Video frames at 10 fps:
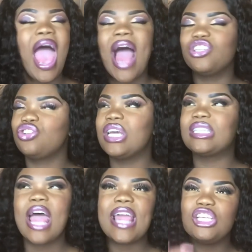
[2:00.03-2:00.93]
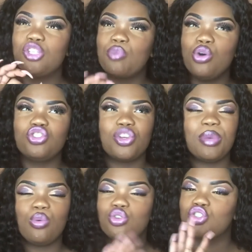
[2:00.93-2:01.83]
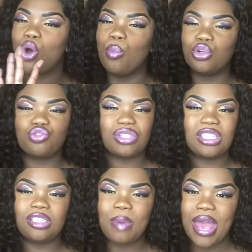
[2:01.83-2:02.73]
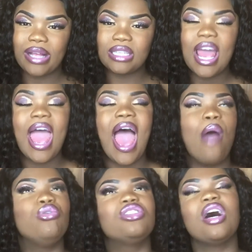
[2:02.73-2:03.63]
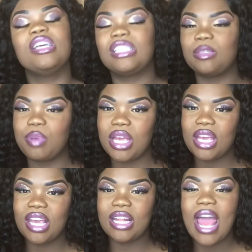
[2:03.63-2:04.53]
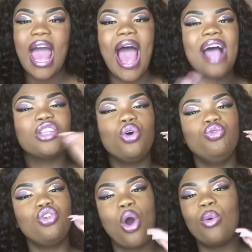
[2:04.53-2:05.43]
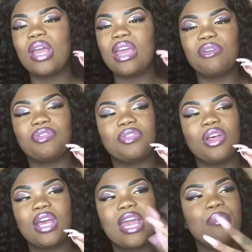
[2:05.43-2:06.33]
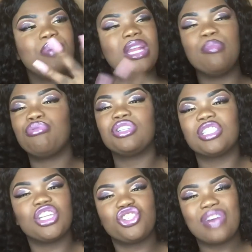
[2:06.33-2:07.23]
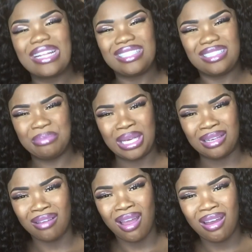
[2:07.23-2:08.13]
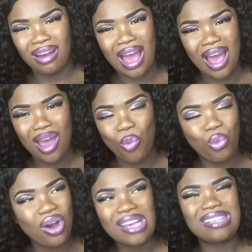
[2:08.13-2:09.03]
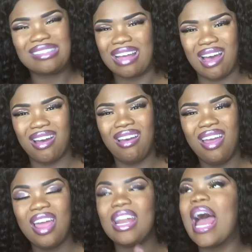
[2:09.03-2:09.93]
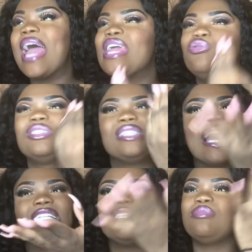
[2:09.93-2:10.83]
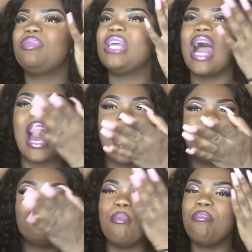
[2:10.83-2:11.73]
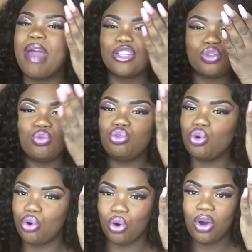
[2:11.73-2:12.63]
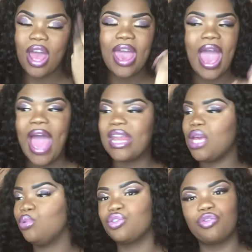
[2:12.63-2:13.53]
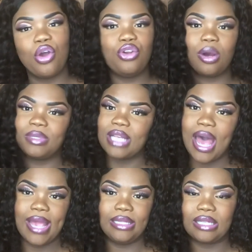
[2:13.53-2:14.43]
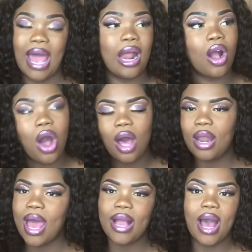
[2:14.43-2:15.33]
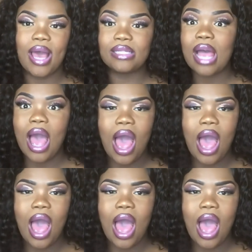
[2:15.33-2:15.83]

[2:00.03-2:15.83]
And you know, he spoke to me with so much respect, and we started speaking. I don't know if him being in prison attracted me. Like, what is that? Like, he was standing behind the metal door and he was throwing up signs, and I can't lie, guys,